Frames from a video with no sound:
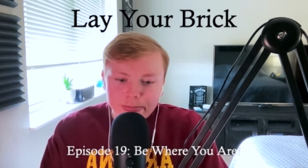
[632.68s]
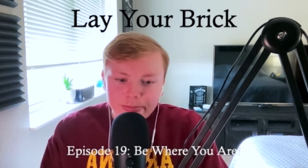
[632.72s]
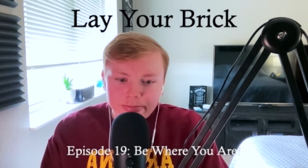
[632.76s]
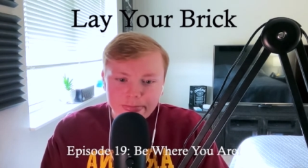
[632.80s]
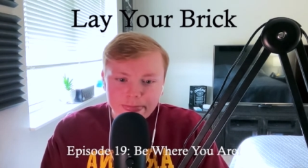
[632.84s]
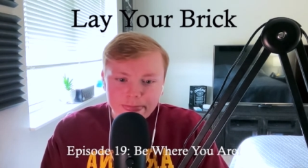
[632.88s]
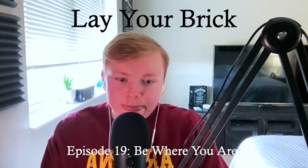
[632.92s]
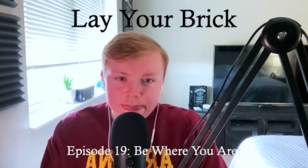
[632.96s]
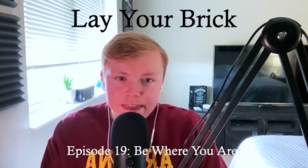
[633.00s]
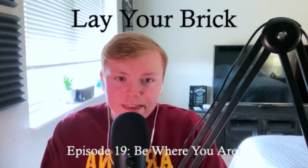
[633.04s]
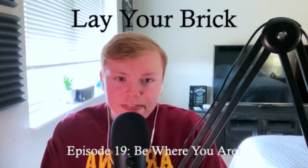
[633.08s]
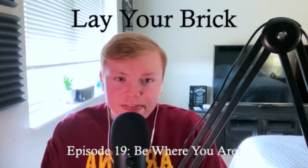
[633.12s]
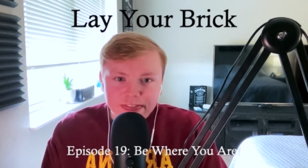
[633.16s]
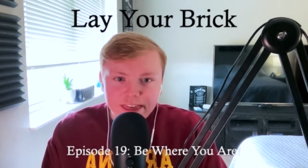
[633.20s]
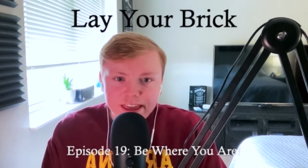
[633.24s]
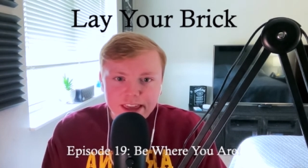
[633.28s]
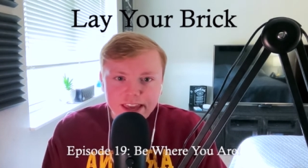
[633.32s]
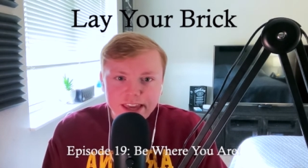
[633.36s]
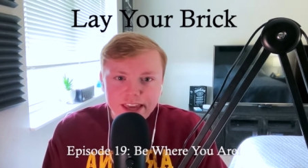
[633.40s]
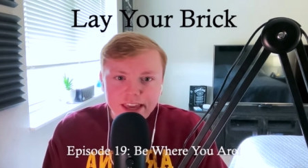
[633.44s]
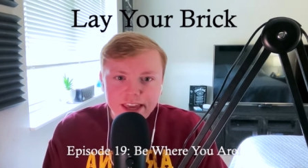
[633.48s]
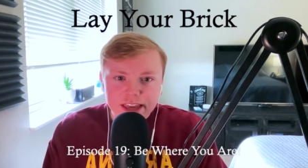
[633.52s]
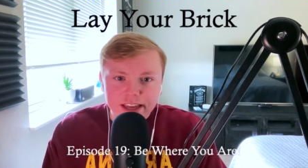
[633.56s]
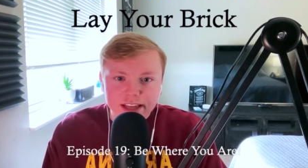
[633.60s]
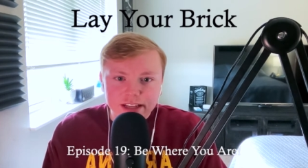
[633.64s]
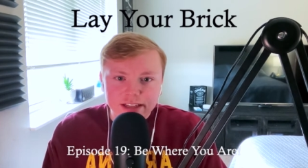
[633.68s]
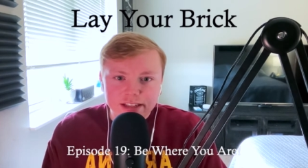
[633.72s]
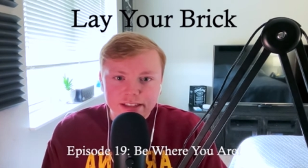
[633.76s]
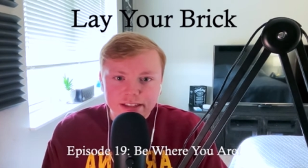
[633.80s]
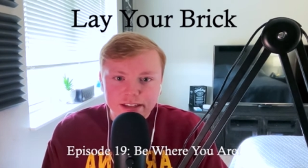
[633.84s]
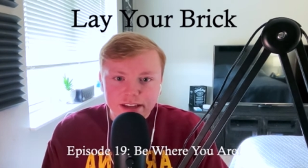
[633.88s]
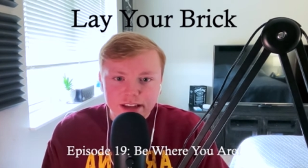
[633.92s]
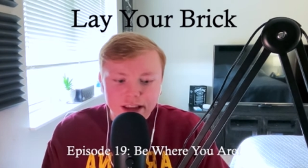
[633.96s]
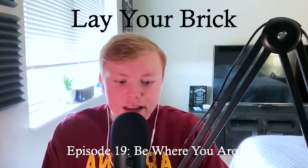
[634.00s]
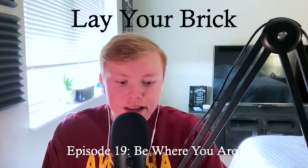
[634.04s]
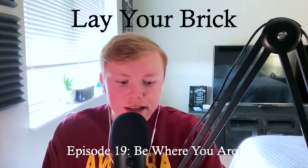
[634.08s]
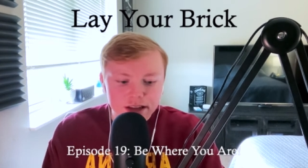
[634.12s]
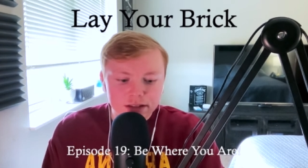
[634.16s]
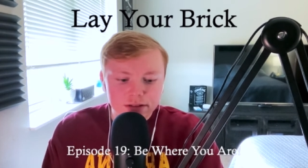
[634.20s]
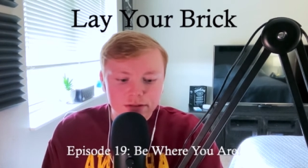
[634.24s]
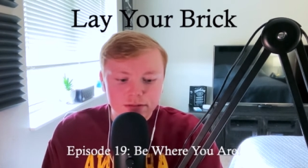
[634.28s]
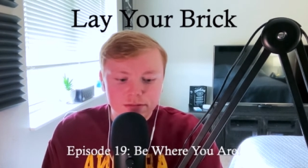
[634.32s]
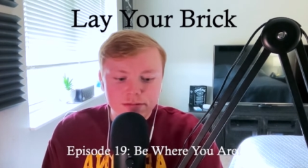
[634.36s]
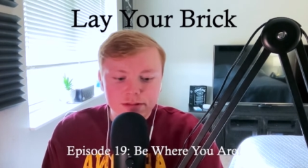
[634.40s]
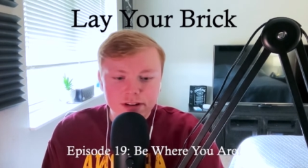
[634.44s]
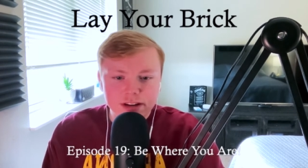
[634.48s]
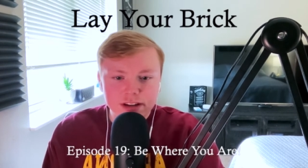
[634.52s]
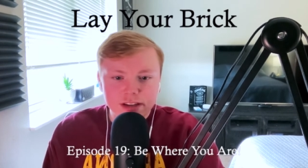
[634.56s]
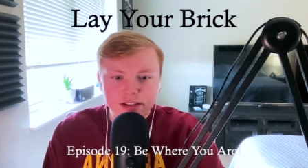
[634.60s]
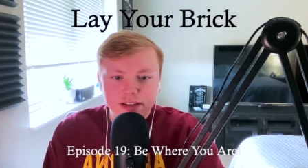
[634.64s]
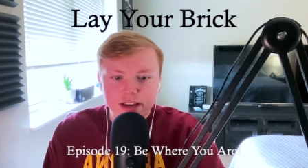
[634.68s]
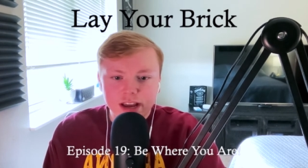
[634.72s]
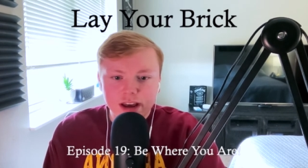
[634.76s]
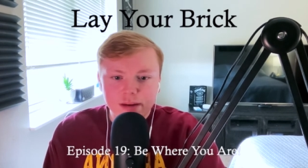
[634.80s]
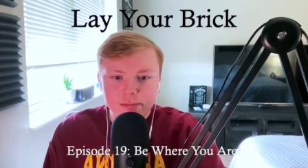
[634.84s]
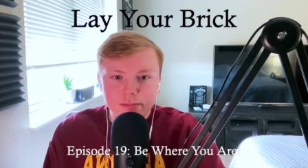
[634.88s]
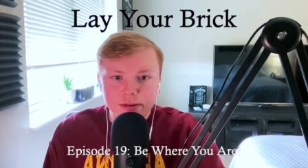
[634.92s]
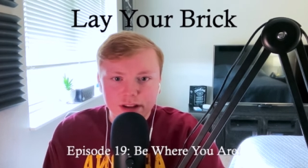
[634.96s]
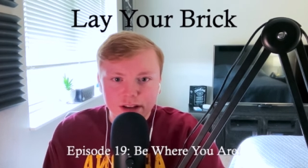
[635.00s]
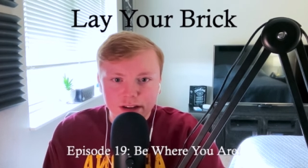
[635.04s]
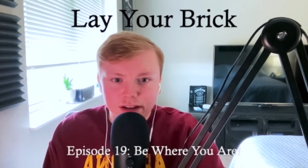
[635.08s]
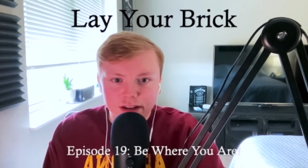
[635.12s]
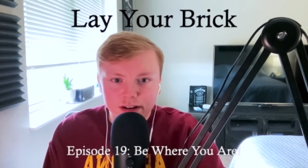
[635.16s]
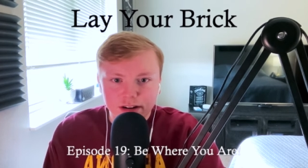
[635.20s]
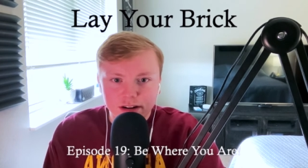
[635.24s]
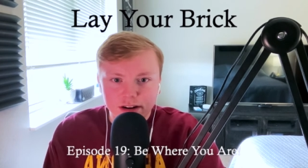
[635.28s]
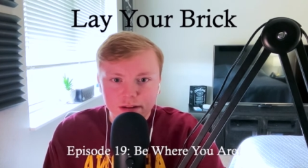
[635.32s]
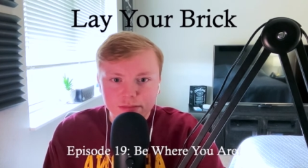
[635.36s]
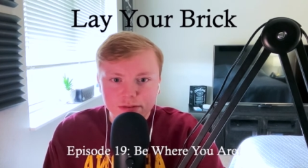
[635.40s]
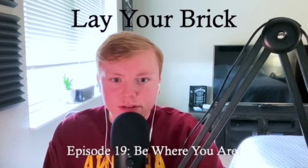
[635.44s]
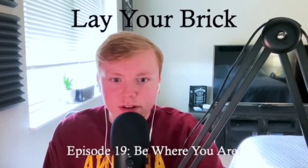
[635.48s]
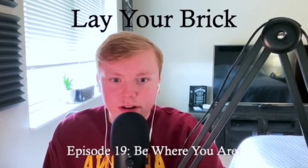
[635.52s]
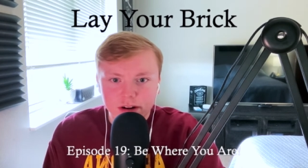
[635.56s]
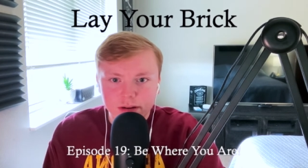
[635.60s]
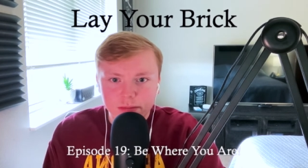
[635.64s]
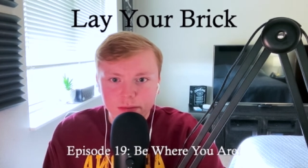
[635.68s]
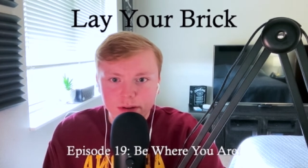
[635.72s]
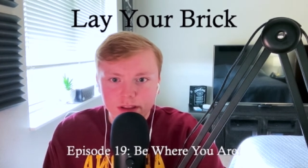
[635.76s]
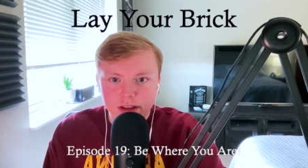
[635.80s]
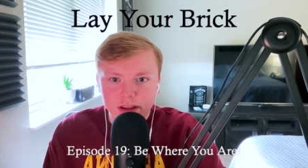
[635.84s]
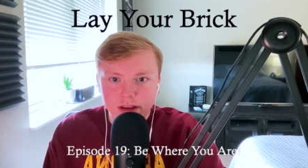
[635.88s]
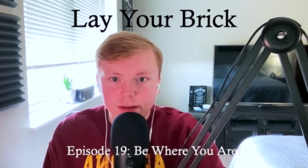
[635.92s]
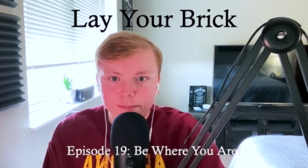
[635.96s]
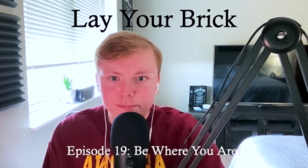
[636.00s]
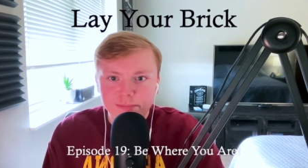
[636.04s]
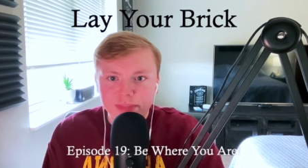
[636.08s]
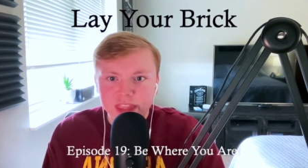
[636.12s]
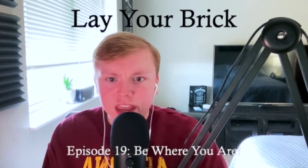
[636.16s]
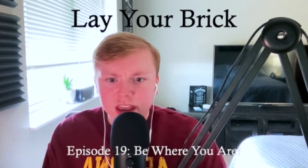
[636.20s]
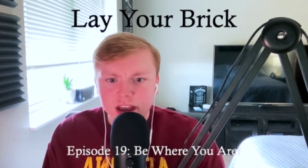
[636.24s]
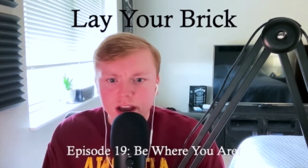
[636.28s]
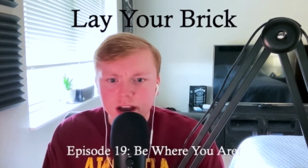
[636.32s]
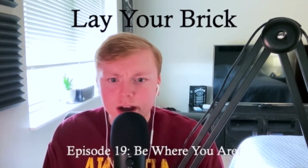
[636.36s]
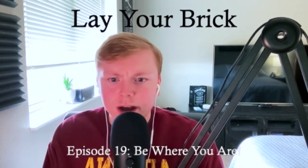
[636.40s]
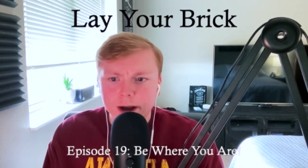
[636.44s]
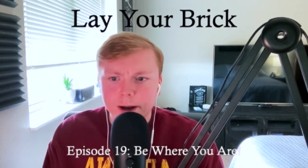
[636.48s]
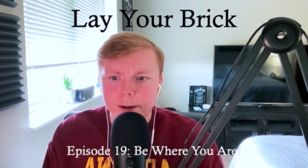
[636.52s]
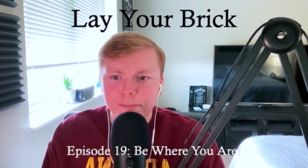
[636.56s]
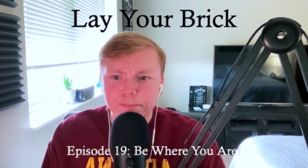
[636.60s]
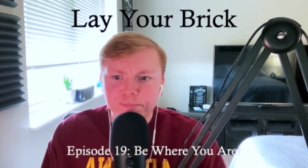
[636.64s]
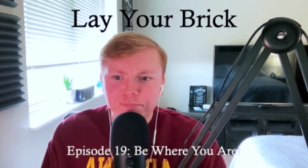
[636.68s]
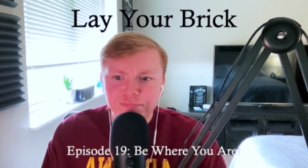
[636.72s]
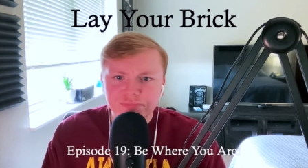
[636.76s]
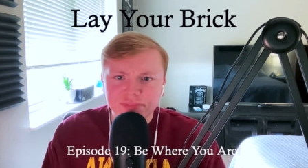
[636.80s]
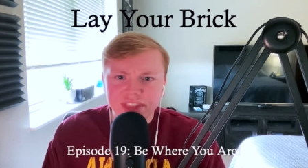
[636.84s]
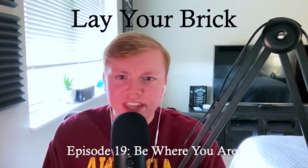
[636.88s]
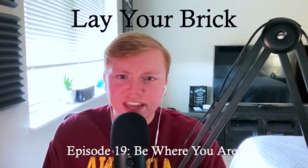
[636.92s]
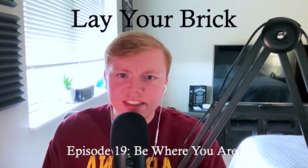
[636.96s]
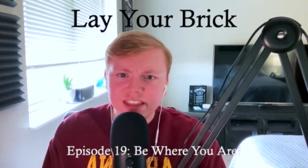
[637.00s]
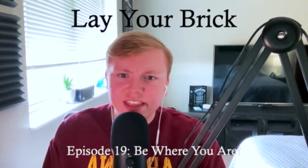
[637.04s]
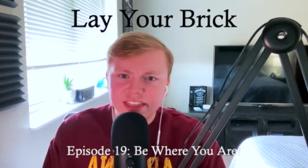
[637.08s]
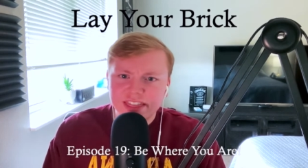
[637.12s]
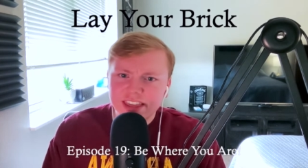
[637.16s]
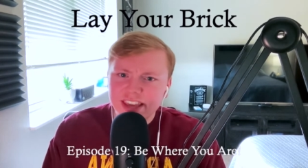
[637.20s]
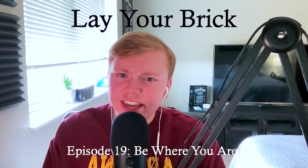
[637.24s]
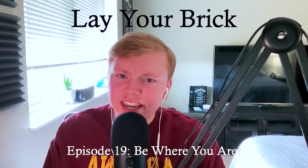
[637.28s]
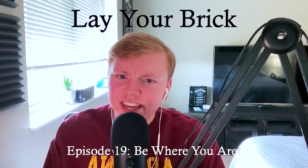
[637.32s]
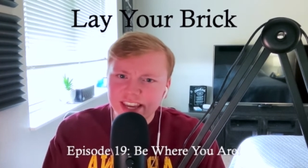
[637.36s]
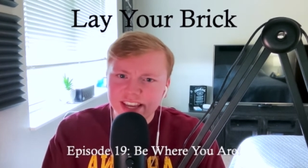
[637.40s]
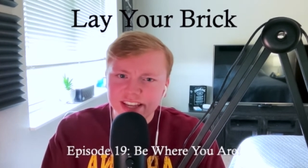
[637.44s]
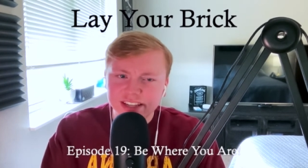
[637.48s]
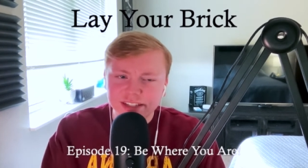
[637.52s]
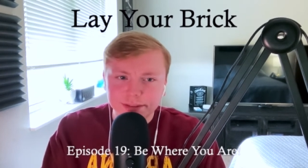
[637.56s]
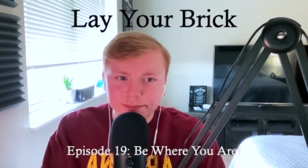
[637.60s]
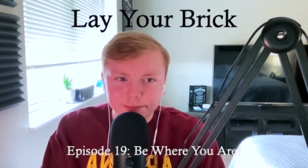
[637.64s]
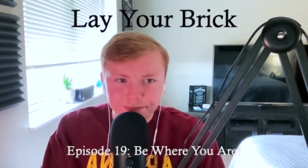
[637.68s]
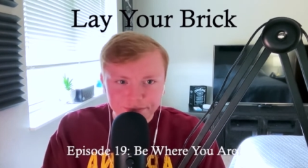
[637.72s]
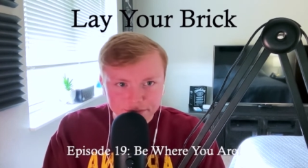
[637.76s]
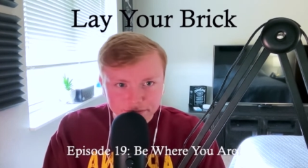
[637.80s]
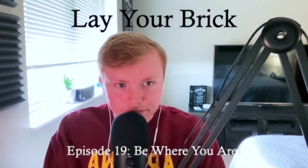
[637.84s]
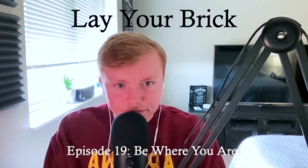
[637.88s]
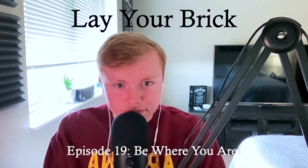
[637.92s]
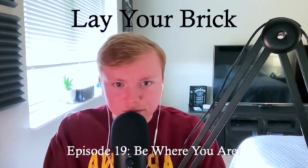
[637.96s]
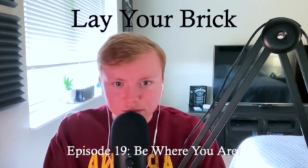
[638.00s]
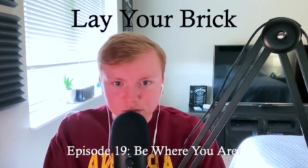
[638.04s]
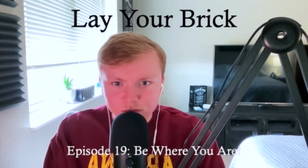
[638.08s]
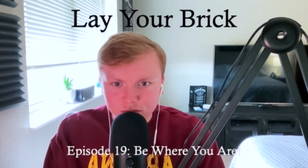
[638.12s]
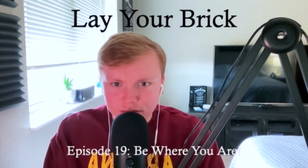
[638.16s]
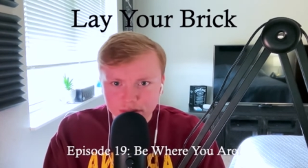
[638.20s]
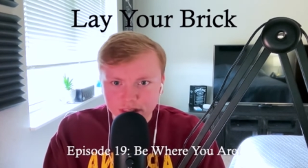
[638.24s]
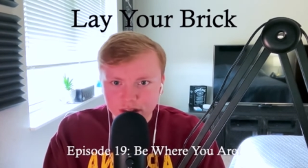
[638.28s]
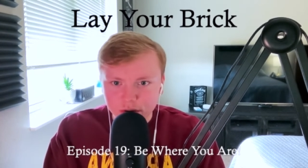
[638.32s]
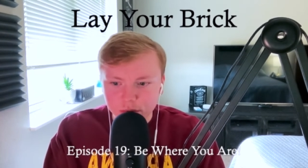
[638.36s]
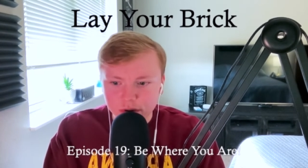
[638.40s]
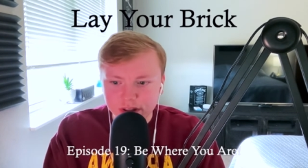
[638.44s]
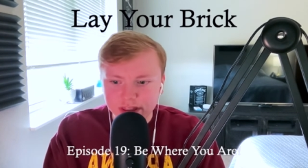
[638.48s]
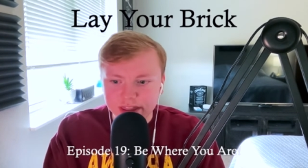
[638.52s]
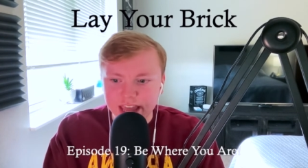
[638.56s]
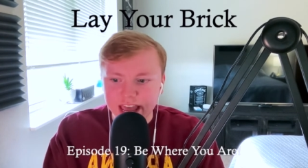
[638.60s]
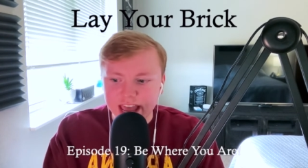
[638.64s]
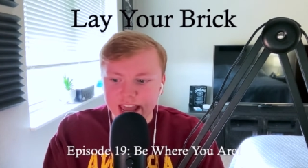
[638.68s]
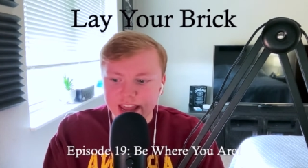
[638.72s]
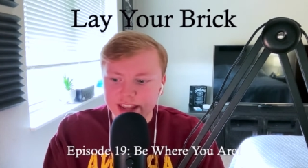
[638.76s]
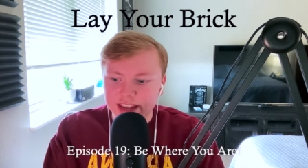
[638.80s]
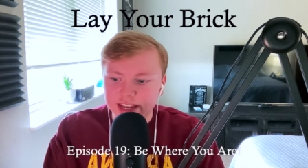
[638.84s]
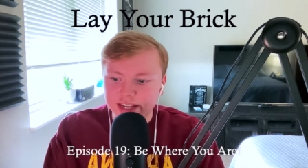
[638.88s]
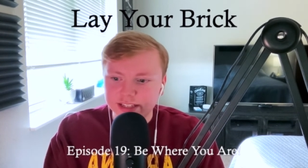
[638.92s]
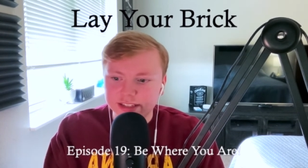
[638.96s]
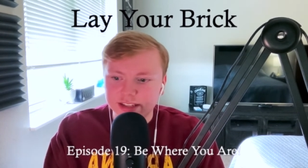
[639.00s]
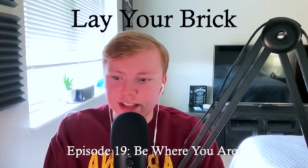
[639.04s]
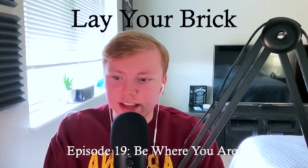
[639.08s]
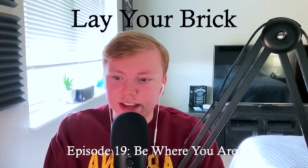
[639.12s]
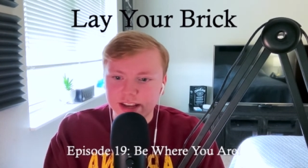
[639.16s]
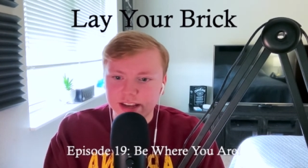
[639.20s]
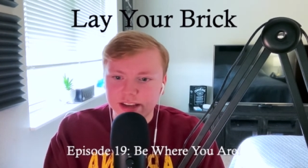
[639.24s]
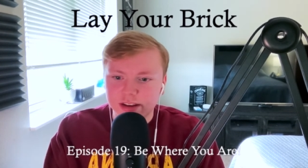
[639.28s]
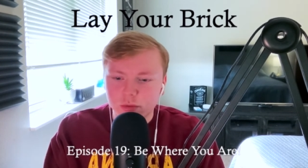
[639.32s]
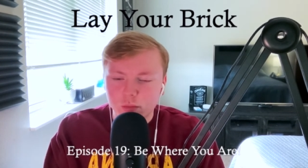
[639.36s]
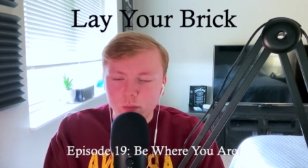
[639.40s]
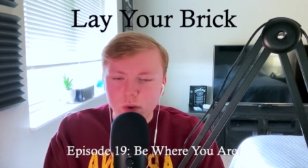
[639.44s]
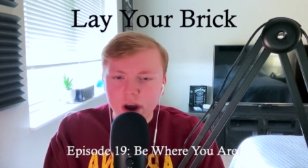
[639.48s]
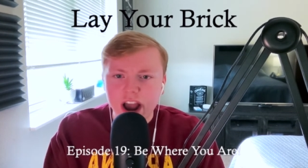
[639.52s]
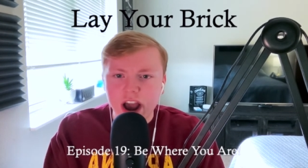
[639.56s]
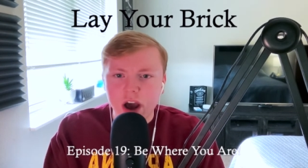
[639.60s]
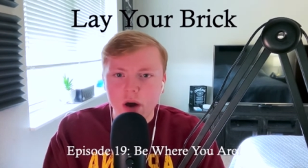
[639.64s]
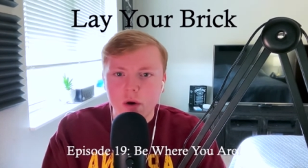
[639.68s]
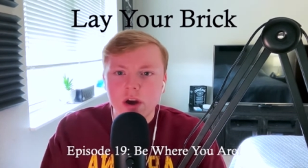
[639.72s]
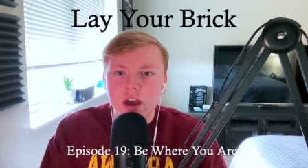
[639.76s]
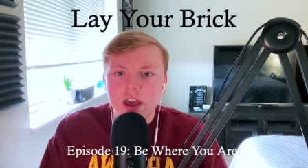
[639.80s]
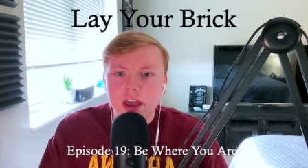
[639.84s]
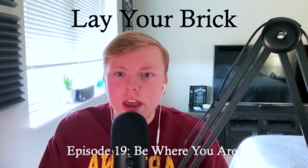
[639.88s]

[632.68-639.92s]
The thing is, is what is happening here? I'm sorry about that. Um, the thing is, with that is like, wow,